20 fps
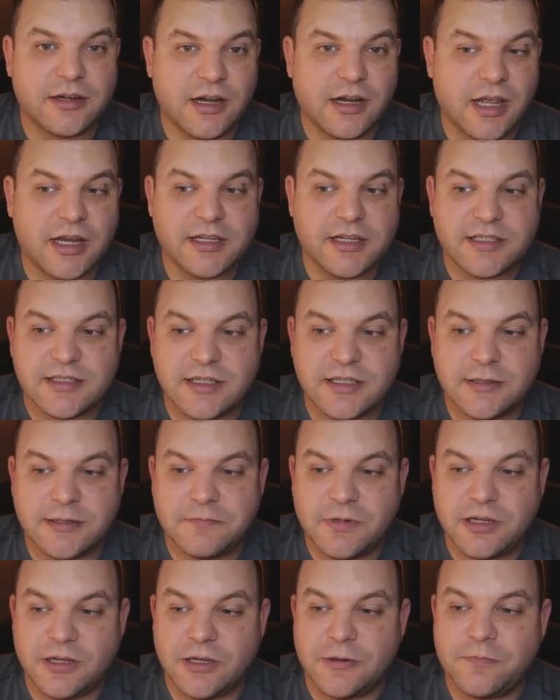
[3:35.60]

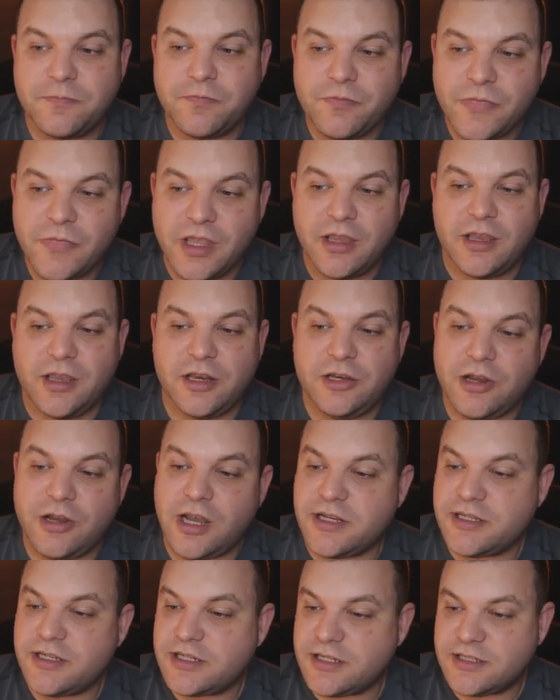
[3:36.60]
ICP. And you
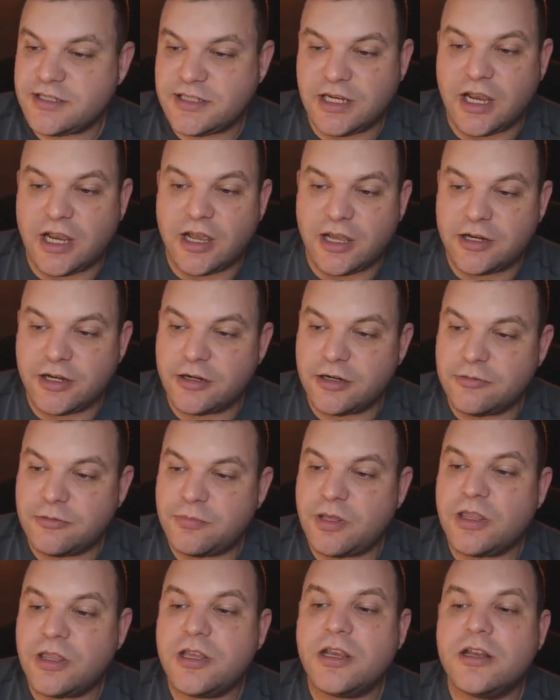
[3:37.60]
guys can see 100
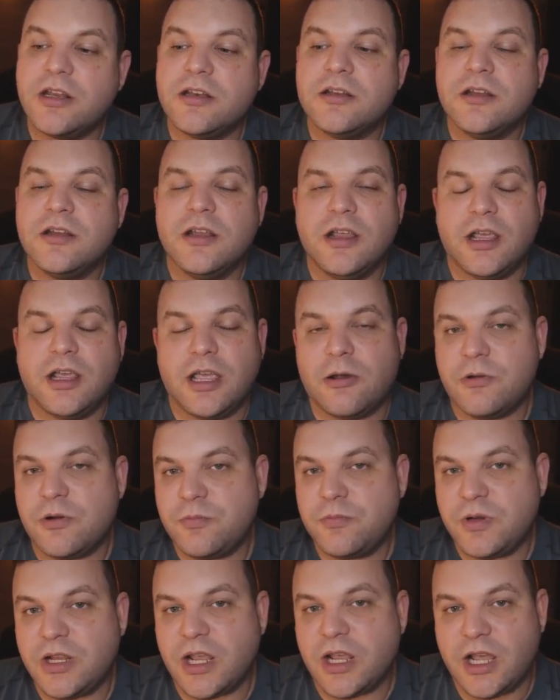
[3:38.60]
billion. That
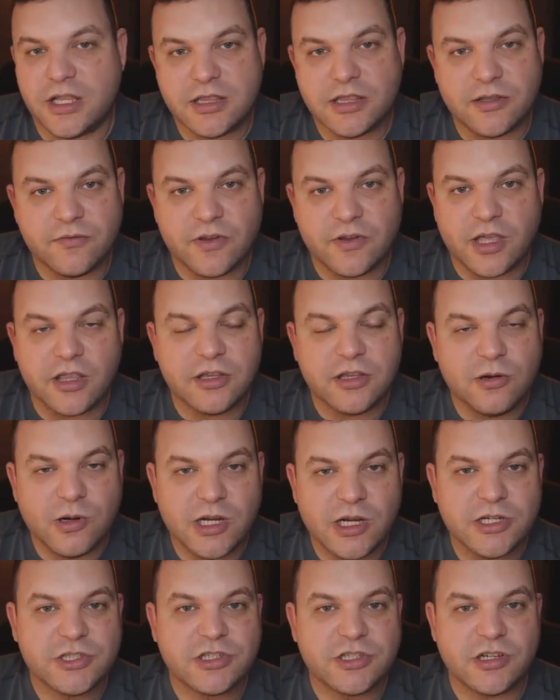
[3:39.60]
would be at the
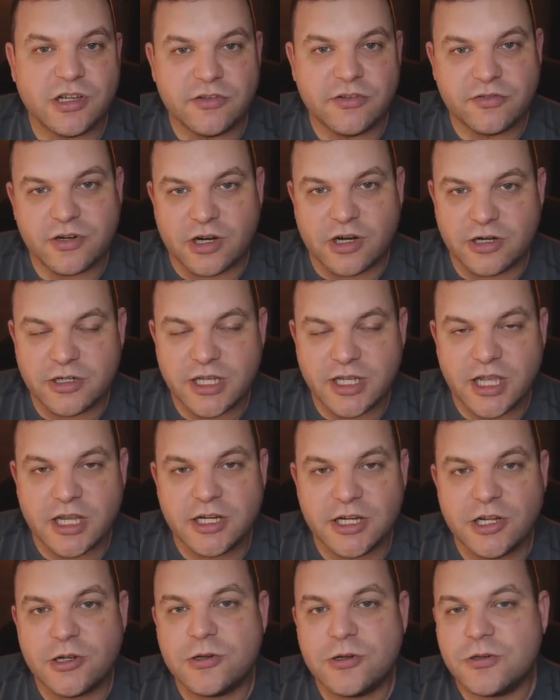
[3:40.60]
valuation of
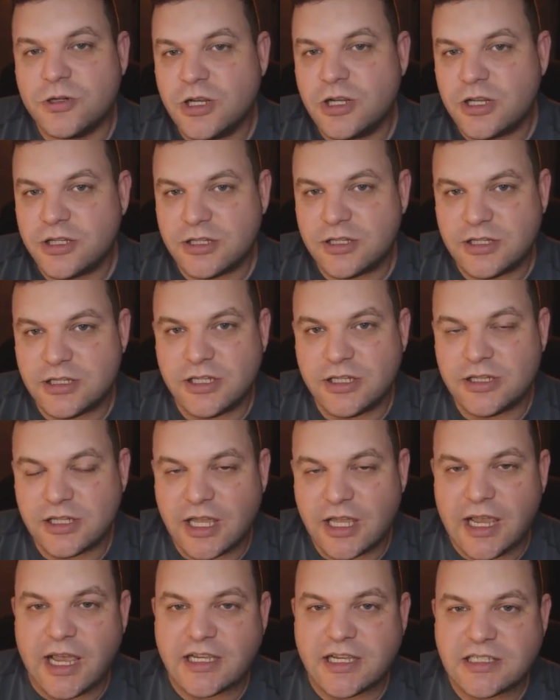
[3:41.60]
Cardano. The
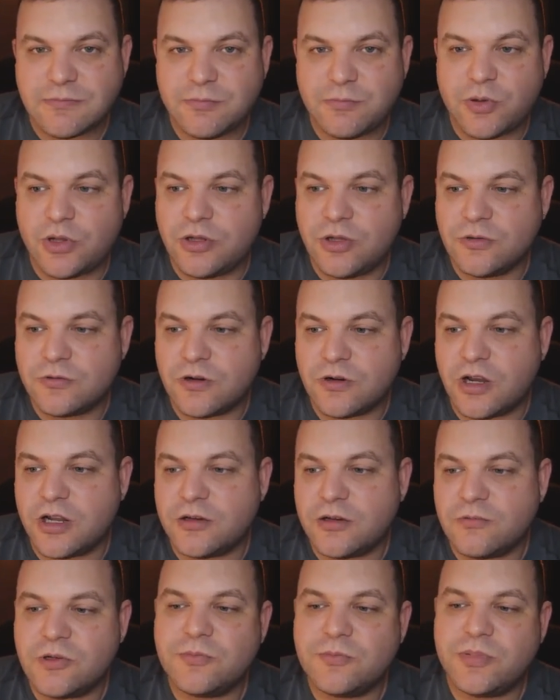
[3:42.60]
last bull
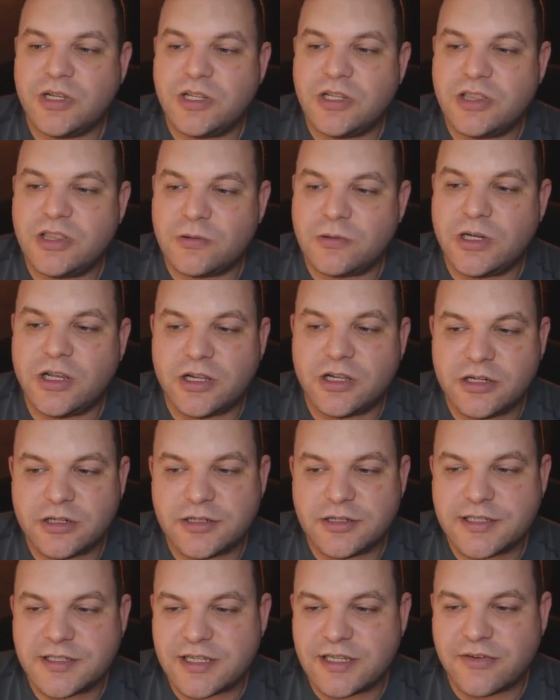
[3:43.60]
run would be
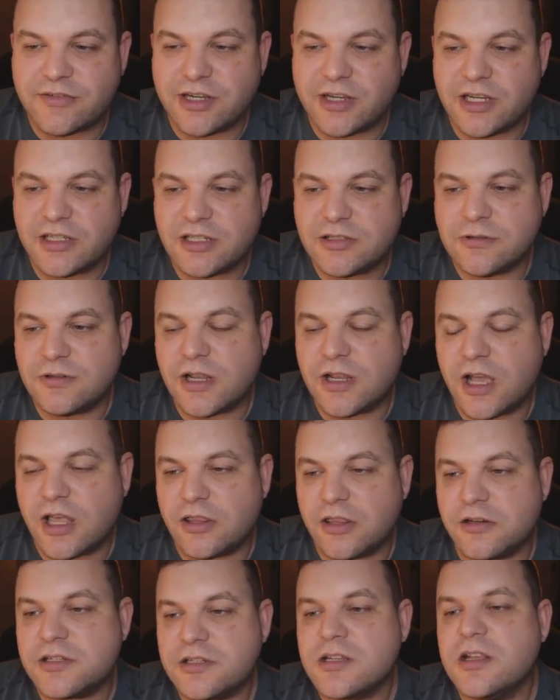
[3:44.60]

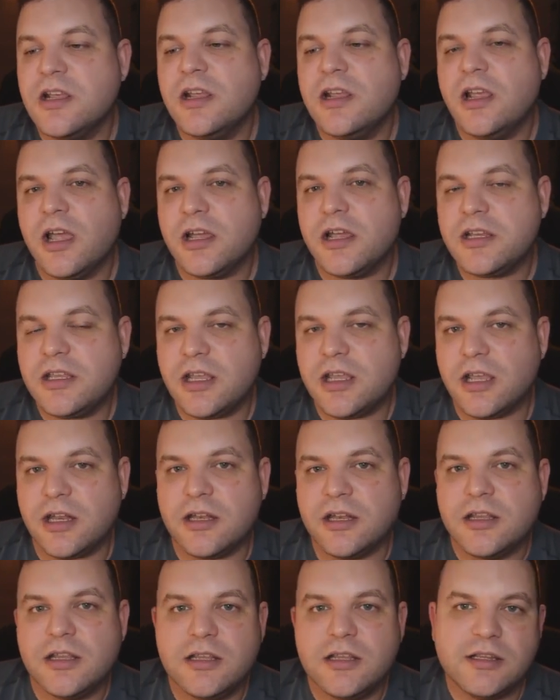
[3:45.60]
$372.
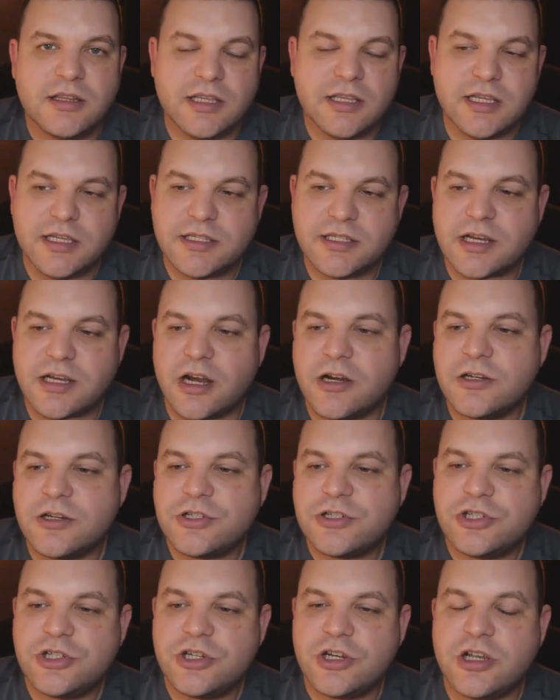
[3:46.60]
Again, these are
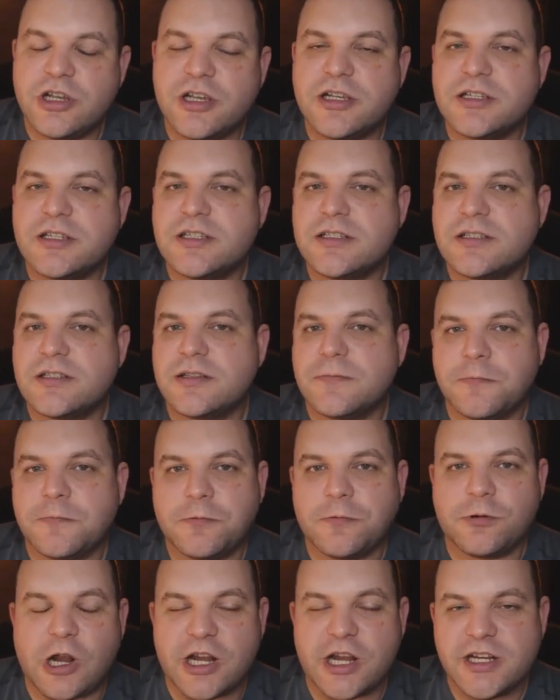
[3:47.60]
just
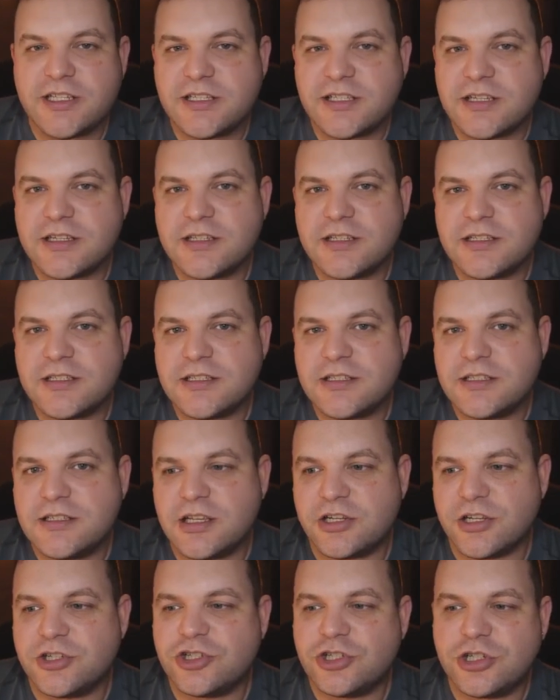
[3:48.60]
prices
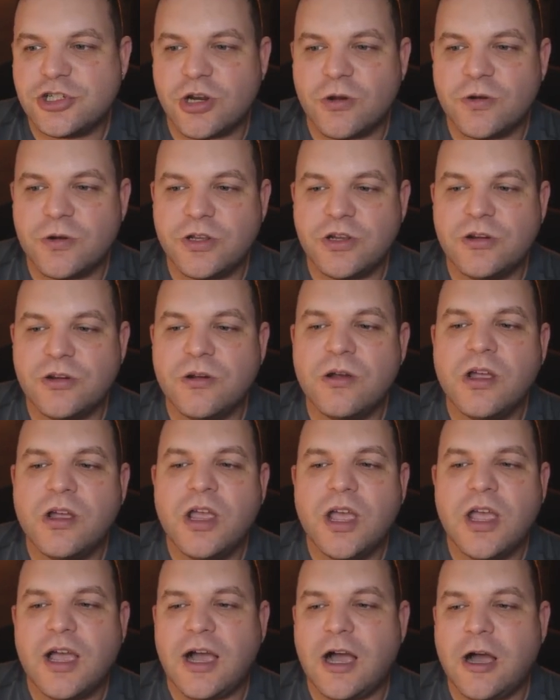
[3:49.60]
to show you
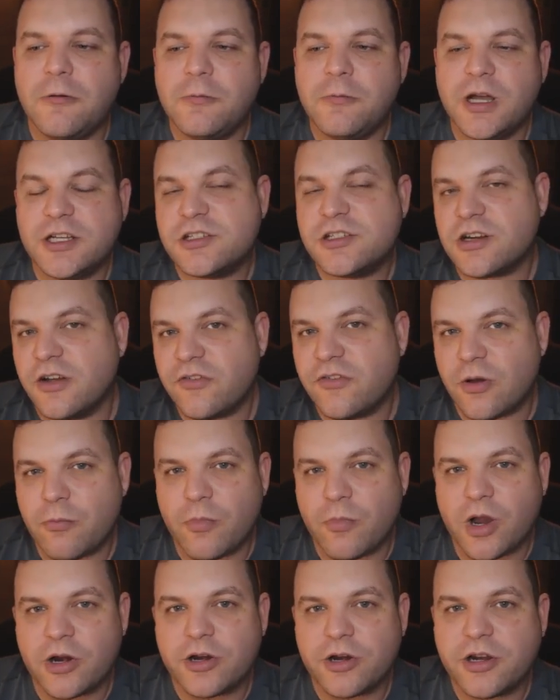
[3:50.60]
how much of a
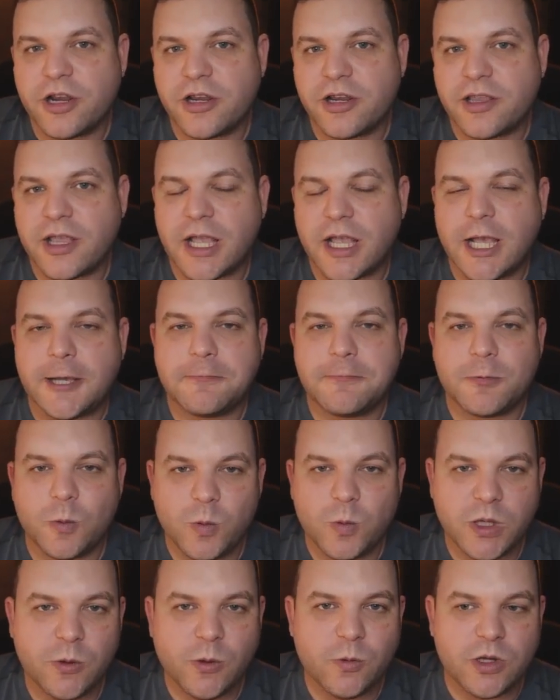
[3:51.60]
market cap
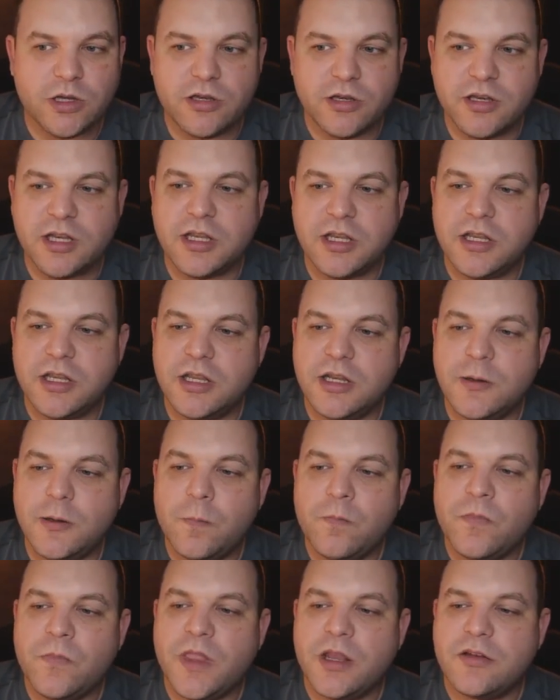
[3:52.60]
we would need
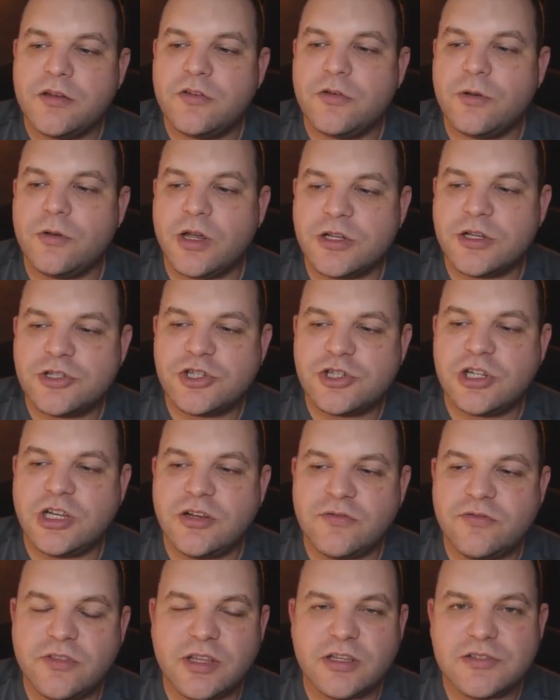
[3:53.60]
to
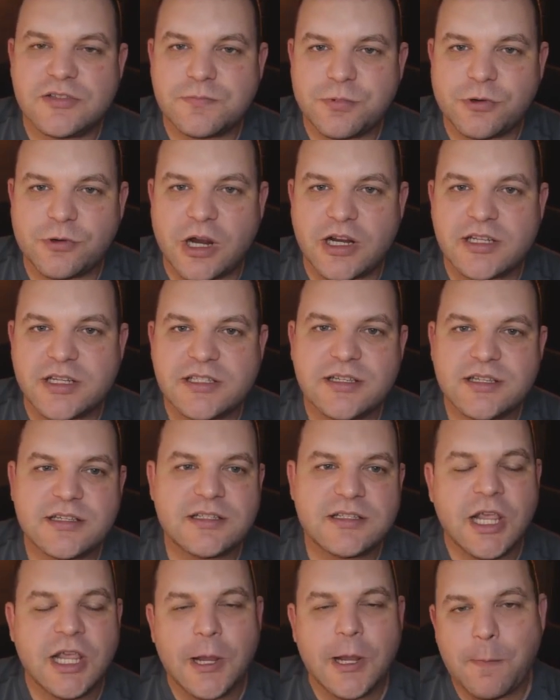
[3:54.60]
achieve these
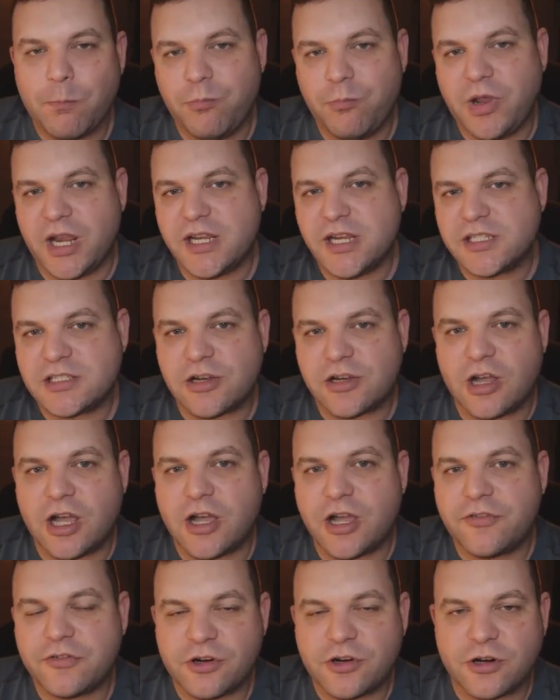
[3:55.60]
prices based
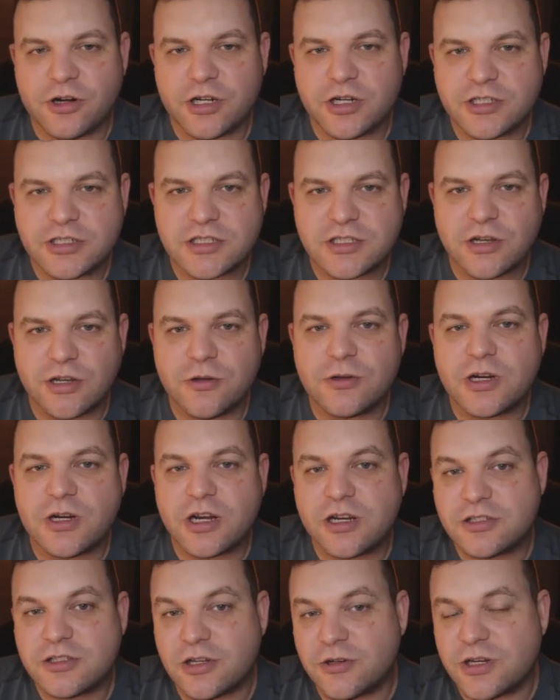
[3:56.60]
off current to-
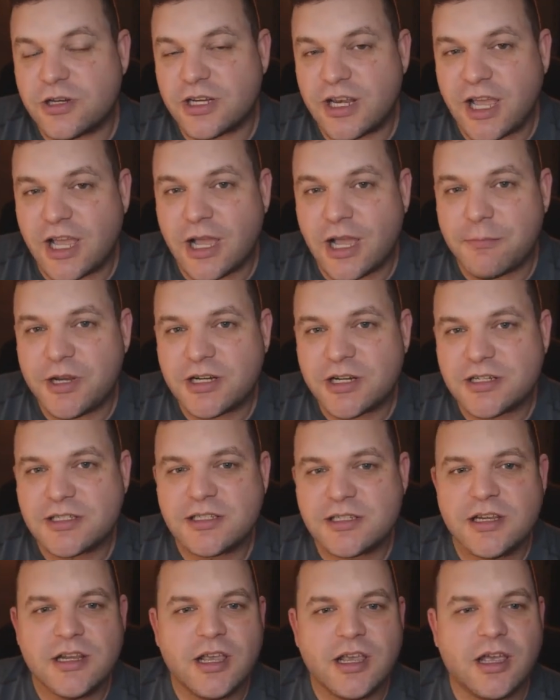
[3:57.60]

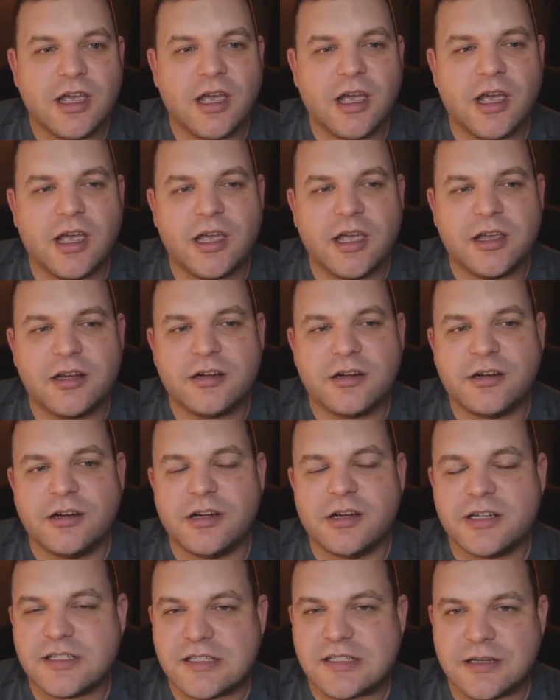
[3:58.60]
tokenomics, uh, current